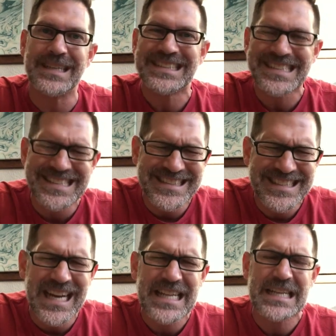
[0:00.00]
and
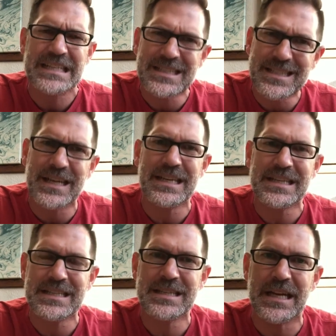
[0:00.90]
study it, study it,
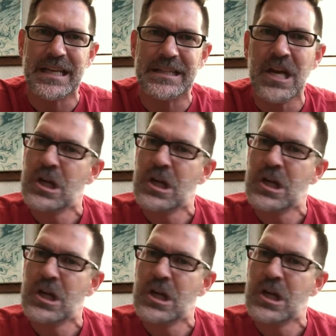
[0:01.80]
study it.